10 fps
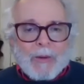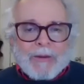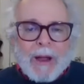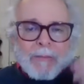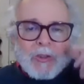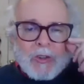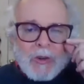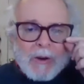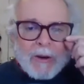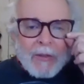I'm
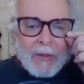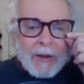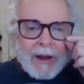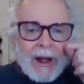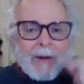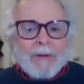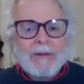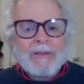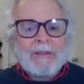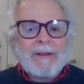sure that I
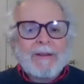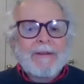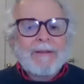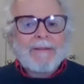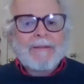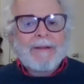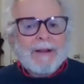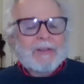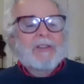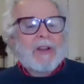was in
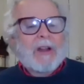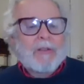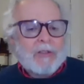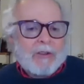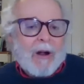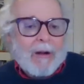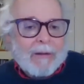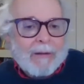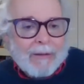a state of shock.